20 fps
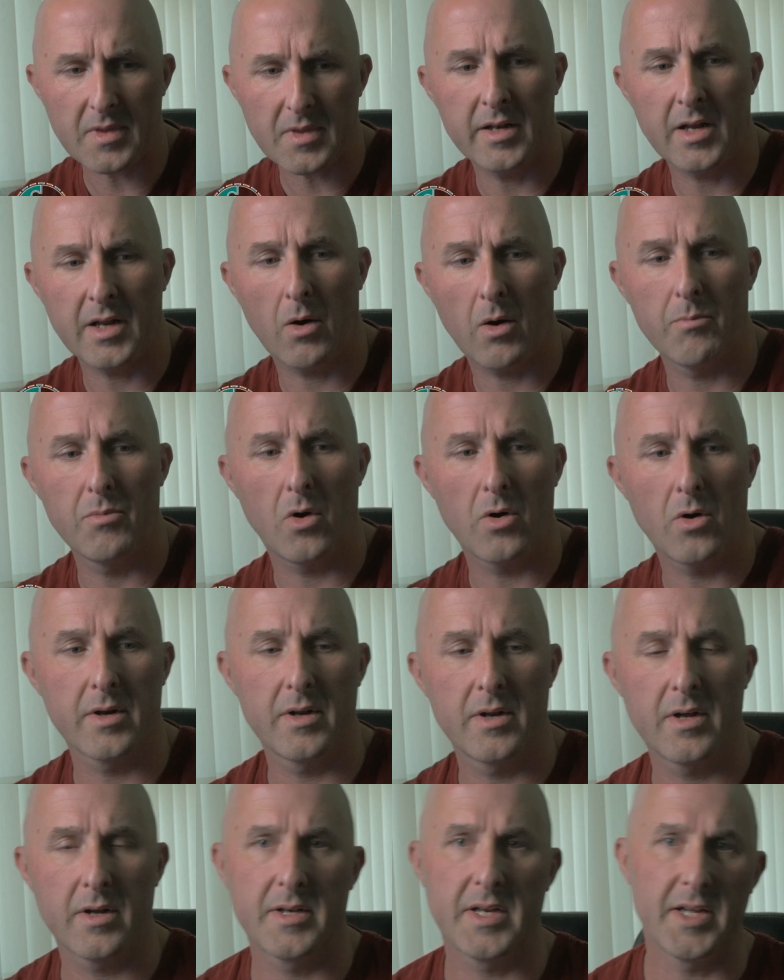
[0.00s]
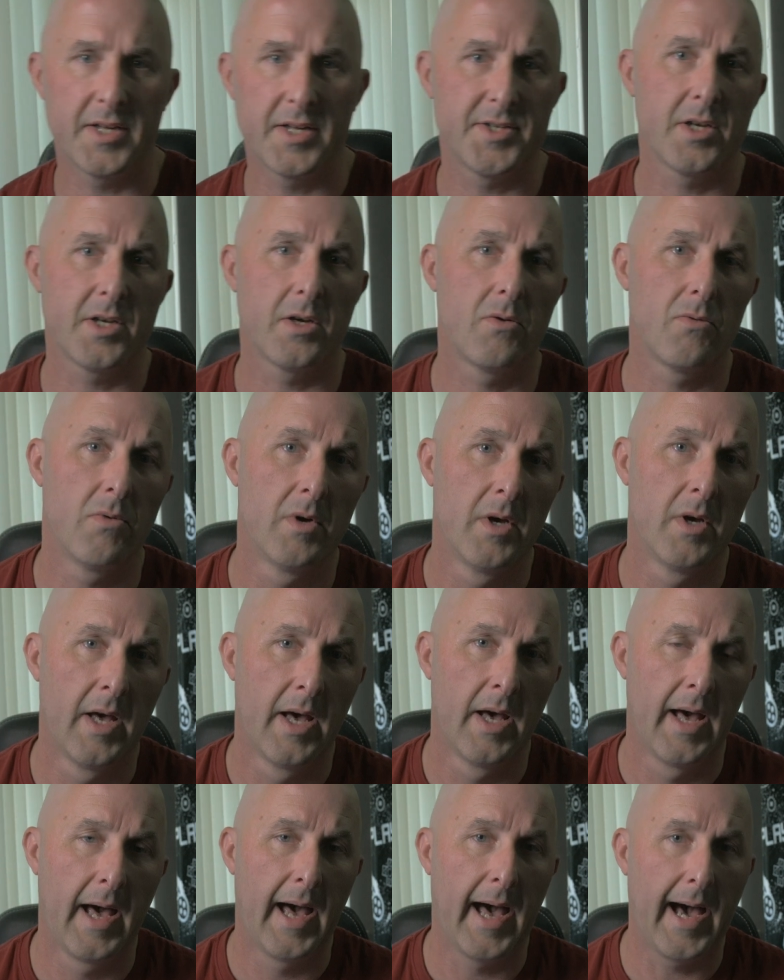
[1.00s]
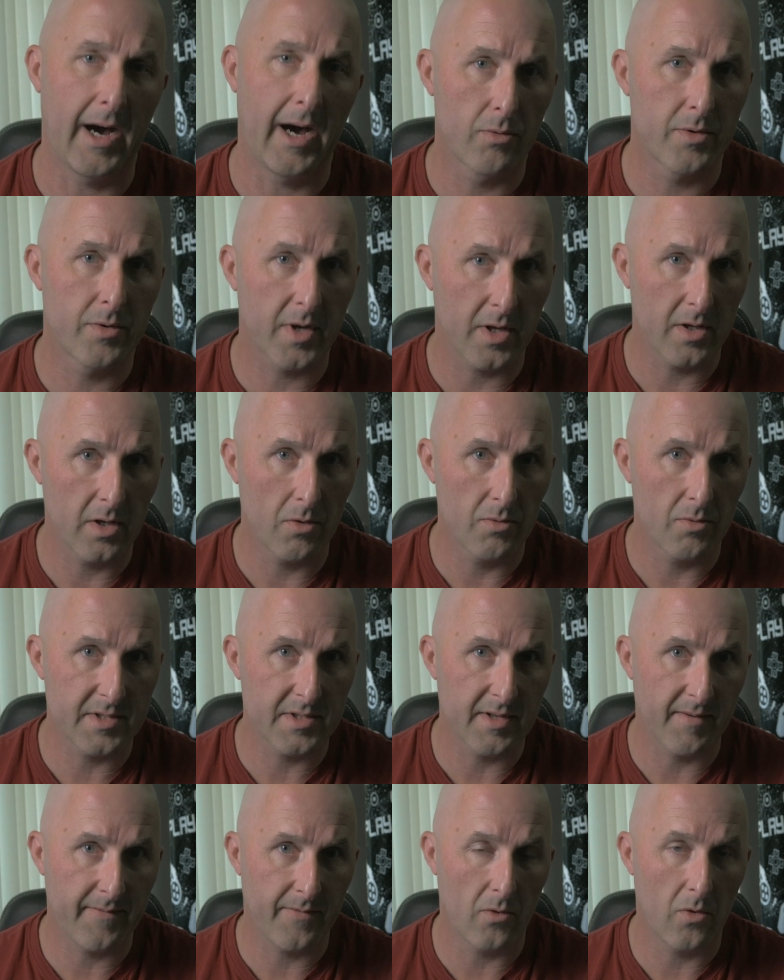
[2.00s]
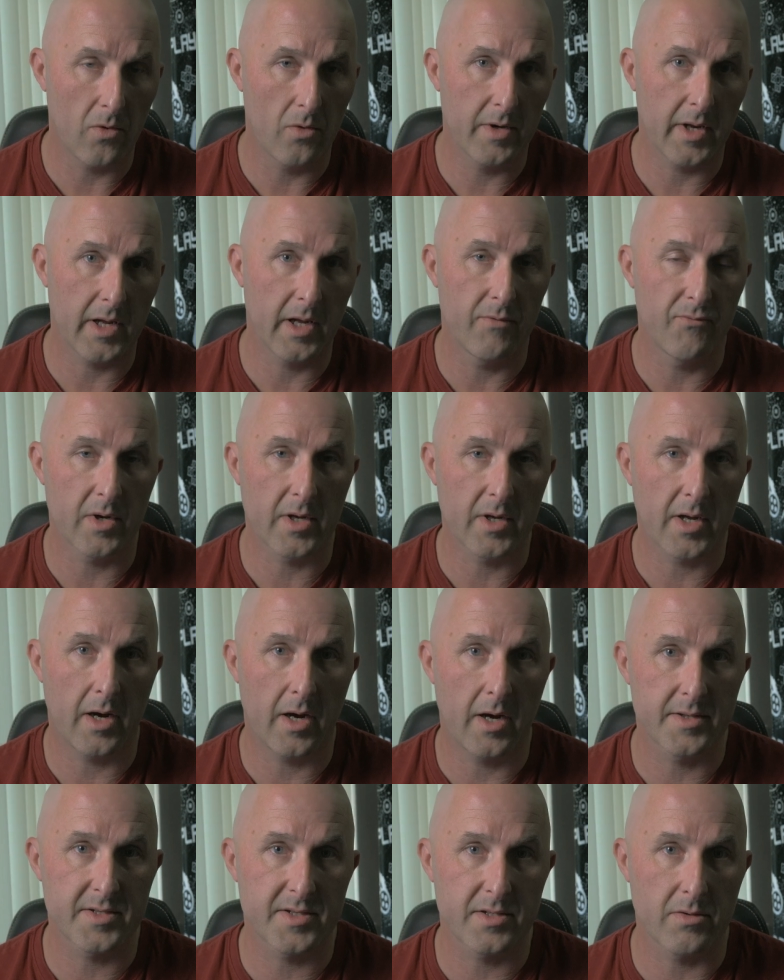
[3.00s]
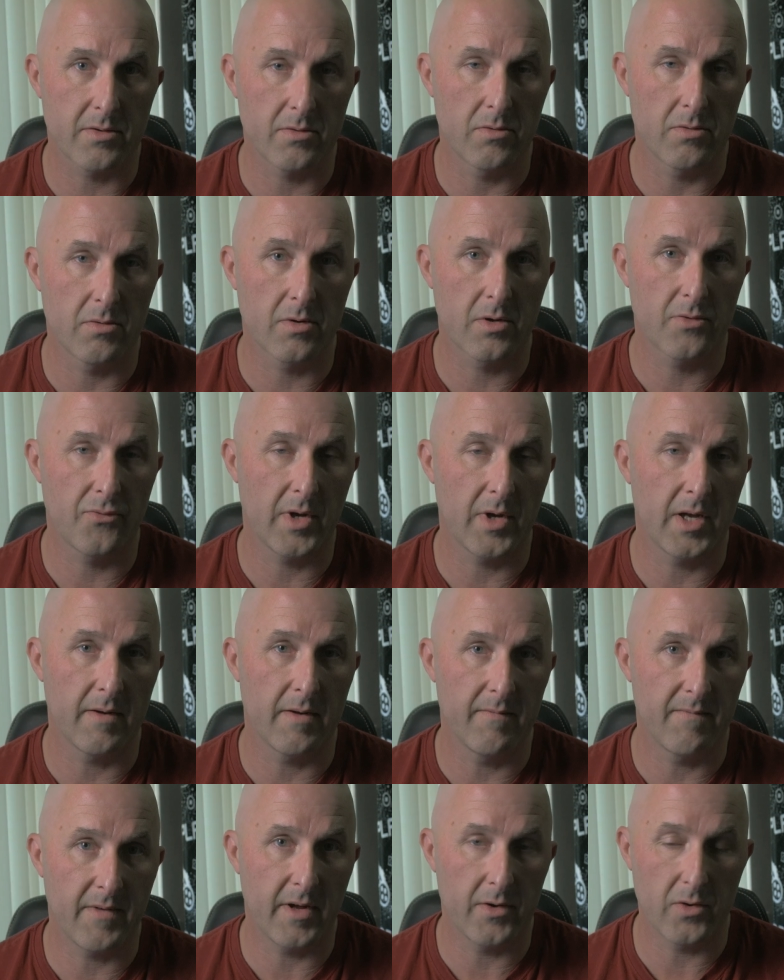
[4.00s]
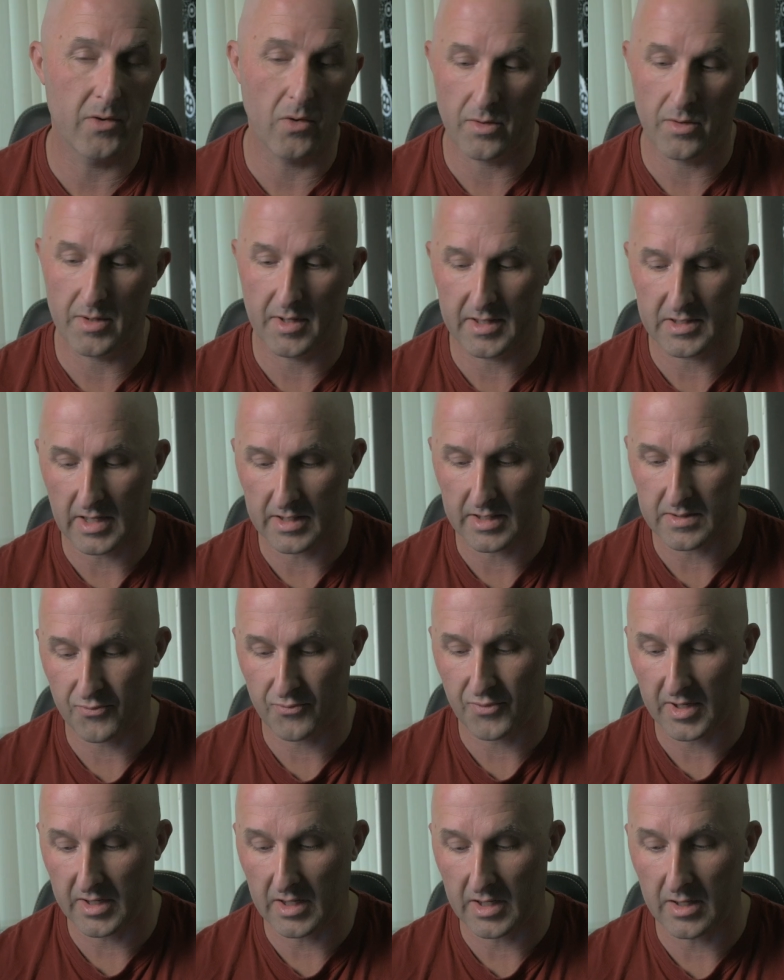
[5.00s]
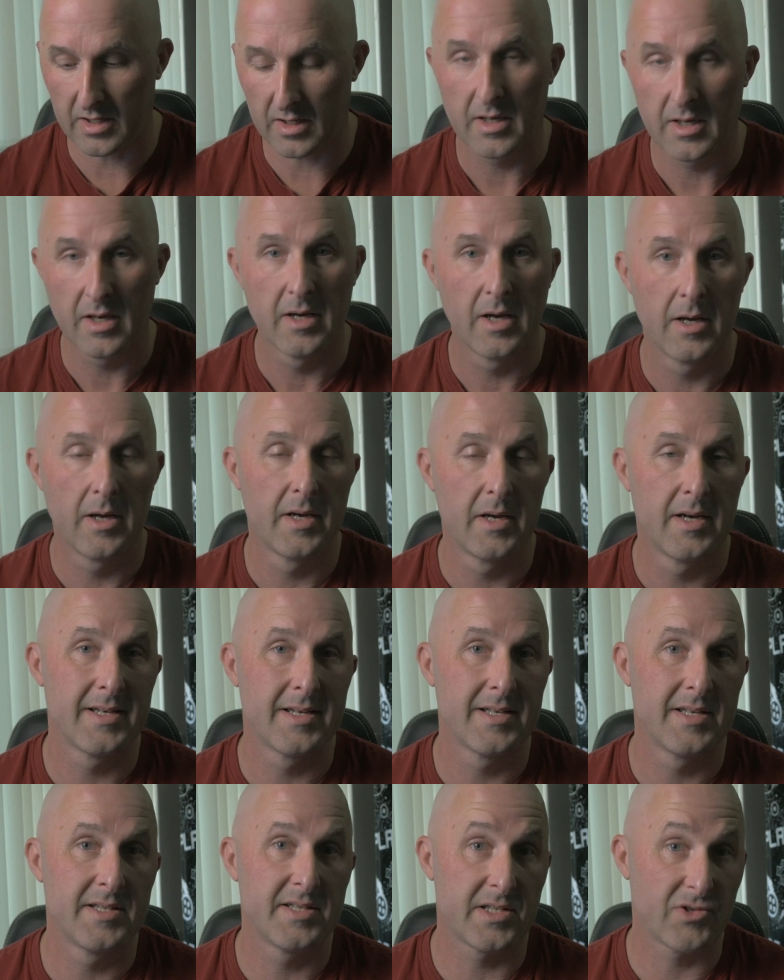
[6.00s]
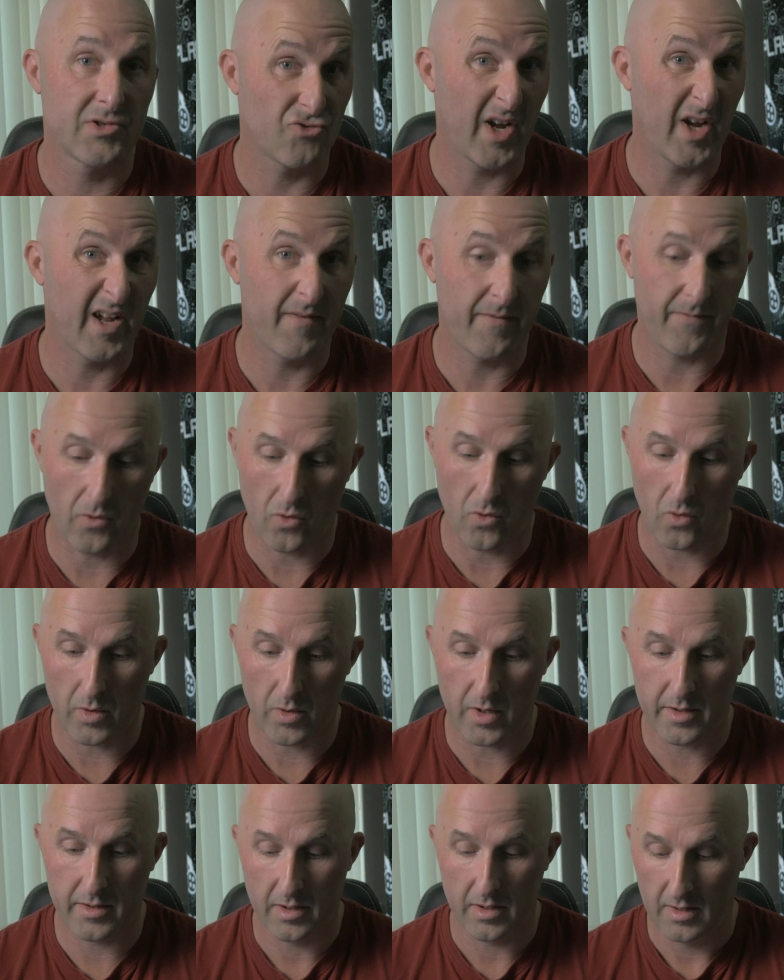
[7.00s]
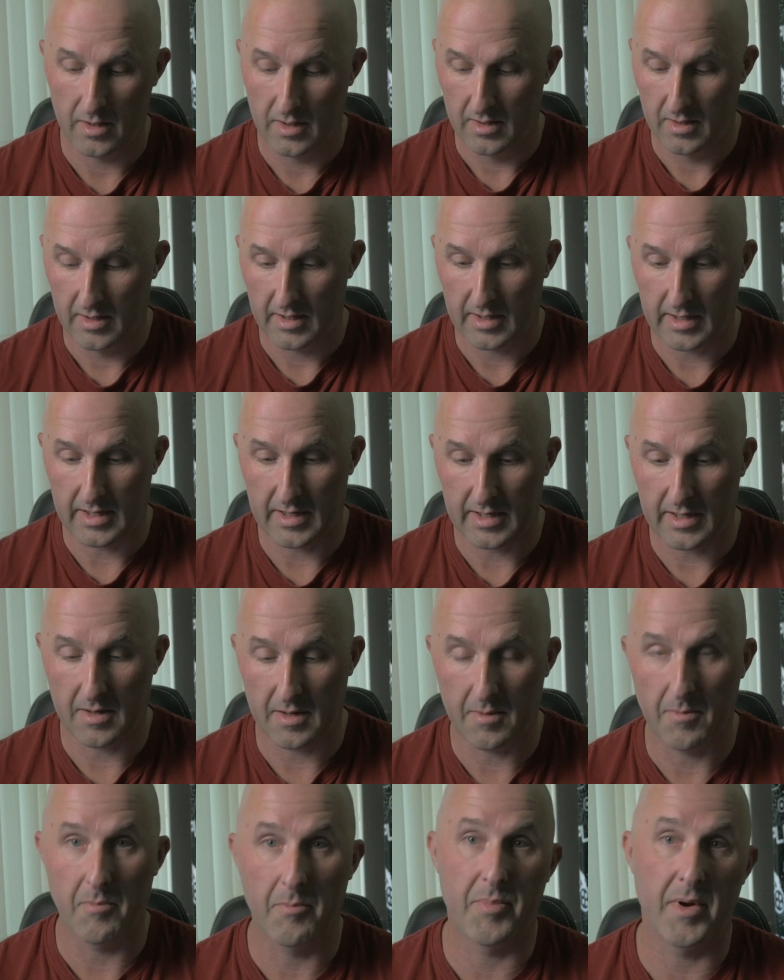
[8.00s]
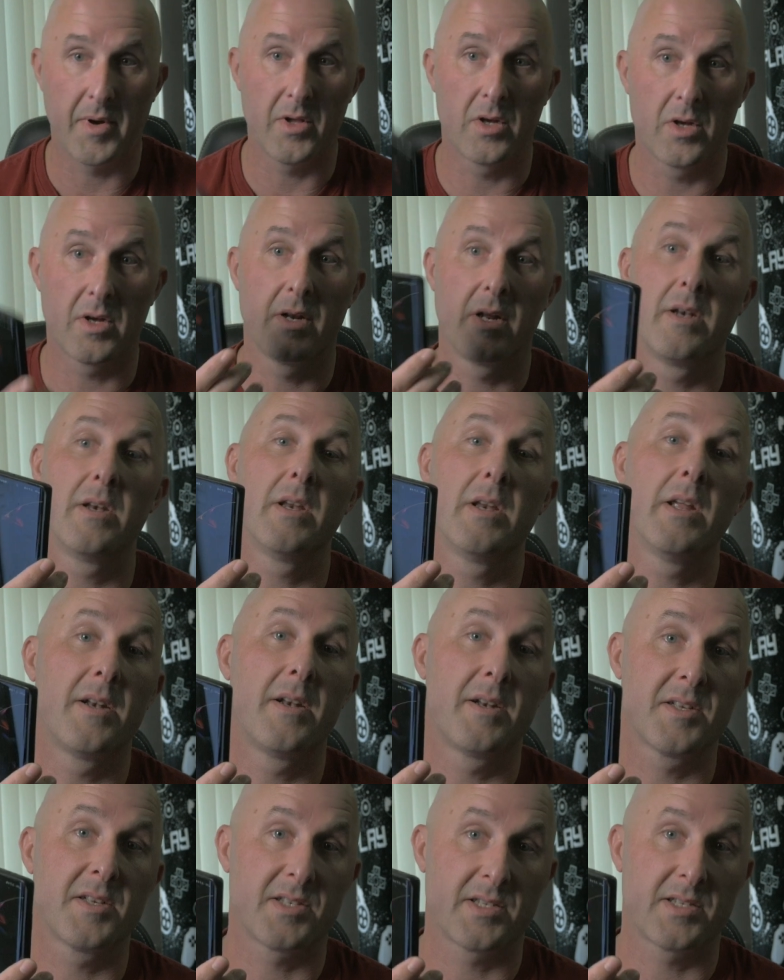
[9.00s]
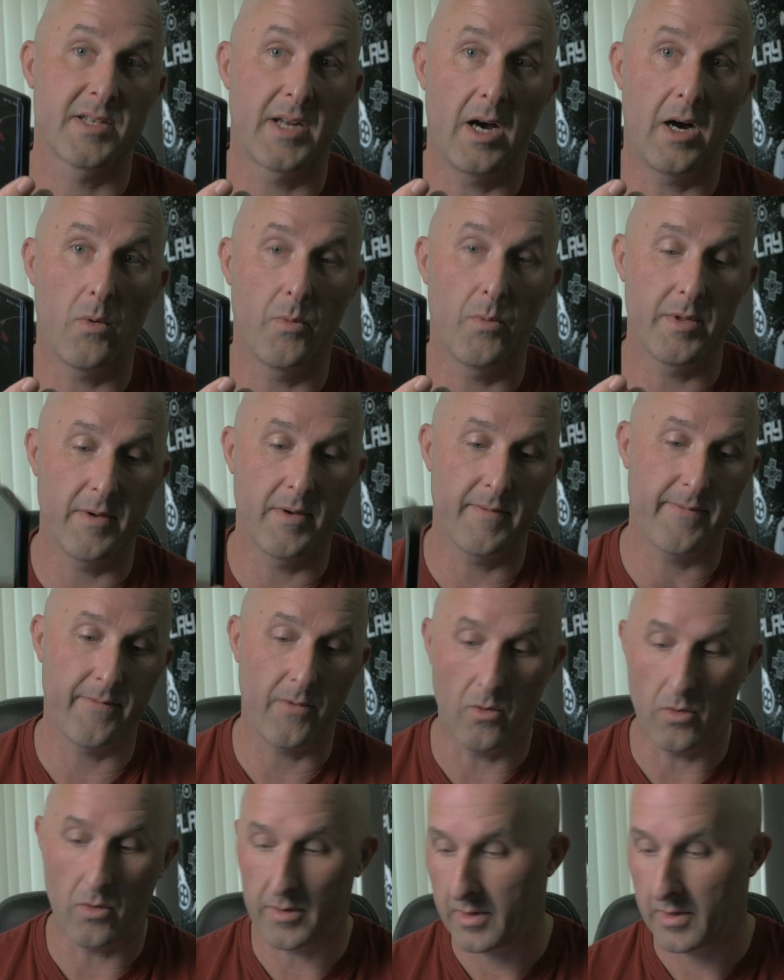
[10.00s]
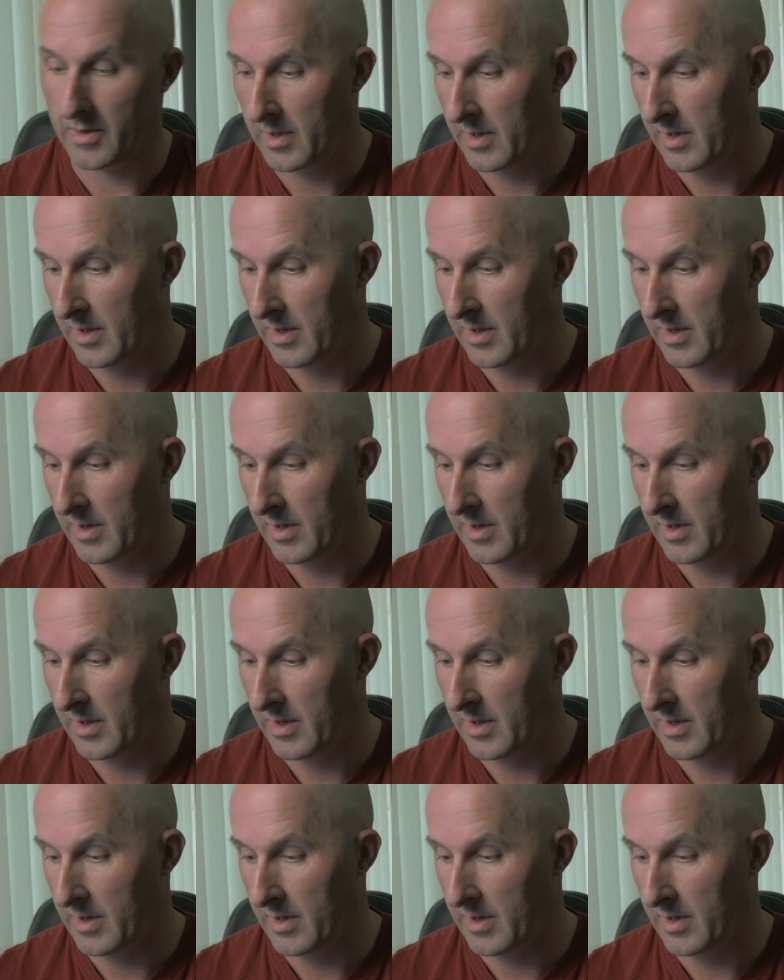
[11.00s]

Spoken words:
Now, I'm not going to teach you how to use the phone in regards to creating video. It's pretty straightforward, but you're going to need to start with your phone.